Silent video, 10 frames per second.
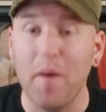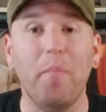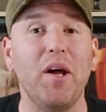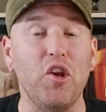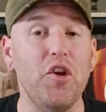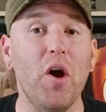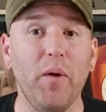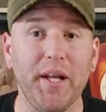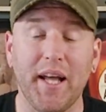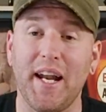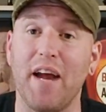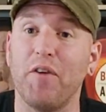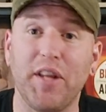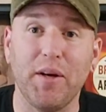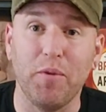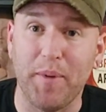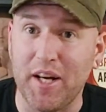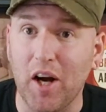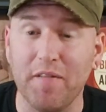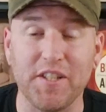But knowing that everything would be
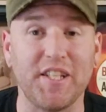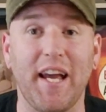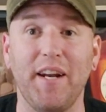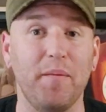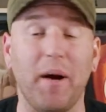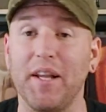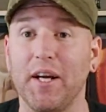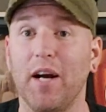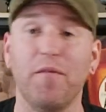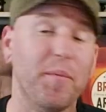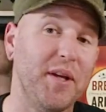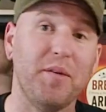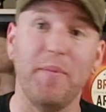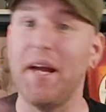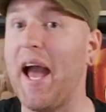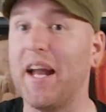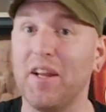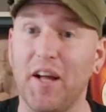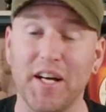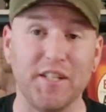confiscated by the government to be
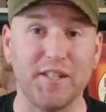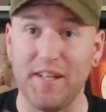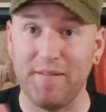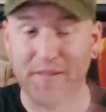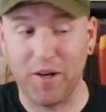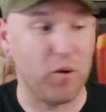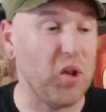analyzed in, you know,